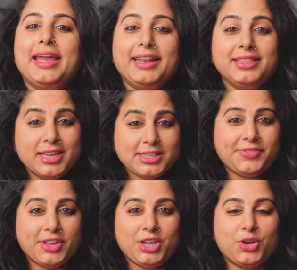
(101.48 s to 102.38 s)
In this
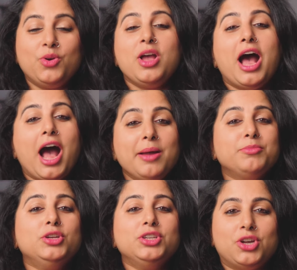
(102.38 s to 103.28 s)
video, I'm
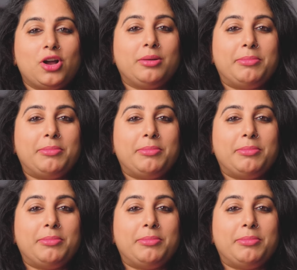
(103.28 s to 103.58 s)
going to talk